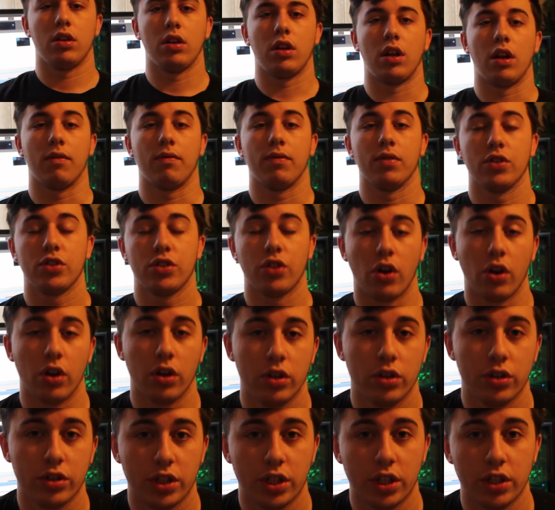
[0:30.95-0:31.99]
Now, for
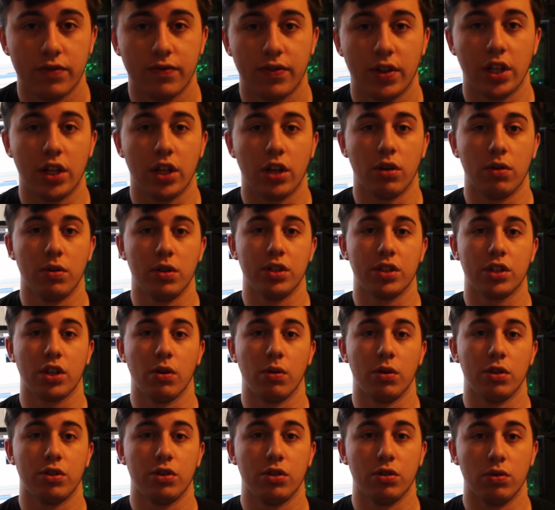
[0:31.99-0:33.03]
starters, this video is
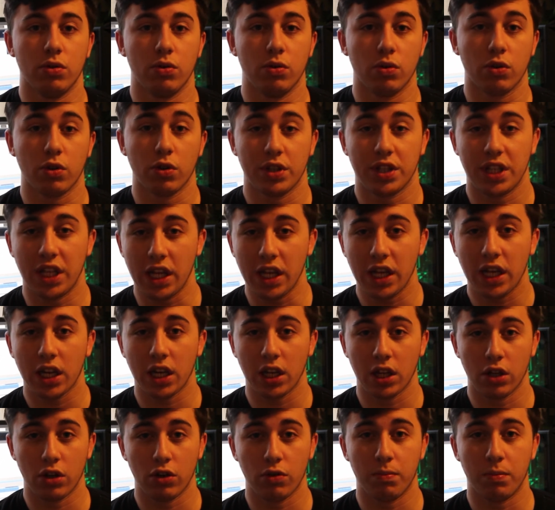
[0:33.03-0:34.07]
going to critique it
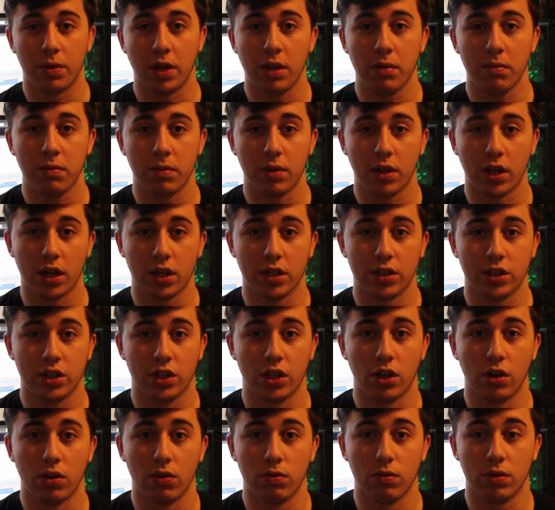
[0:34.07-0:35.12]
a little bit because, you
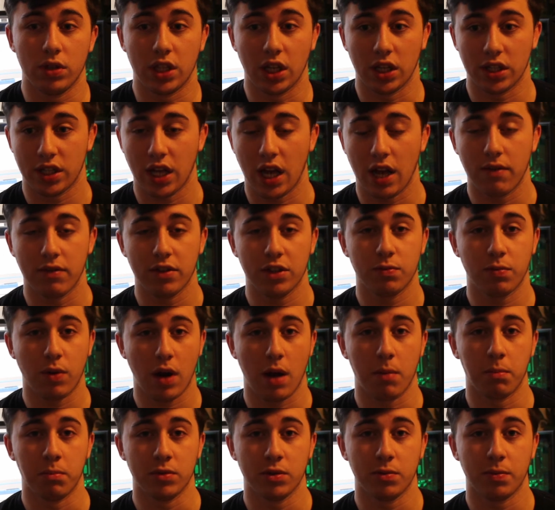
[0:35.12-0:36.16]
know, it does have its
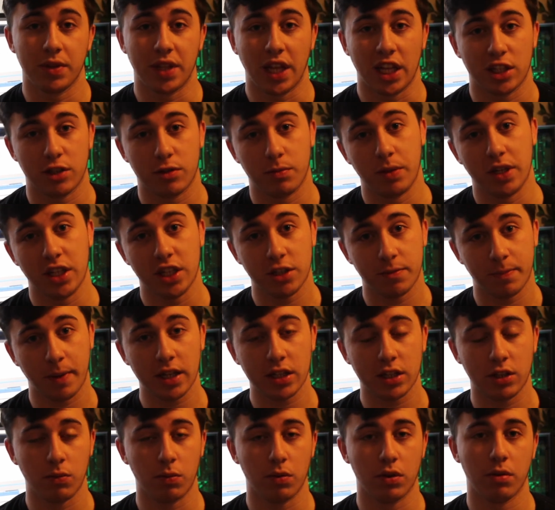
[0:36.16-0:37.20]
problems, but that's to be
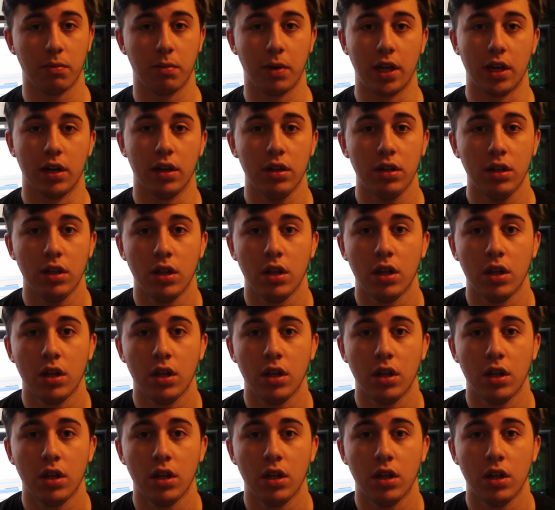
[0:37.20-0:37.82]
expected with the beta.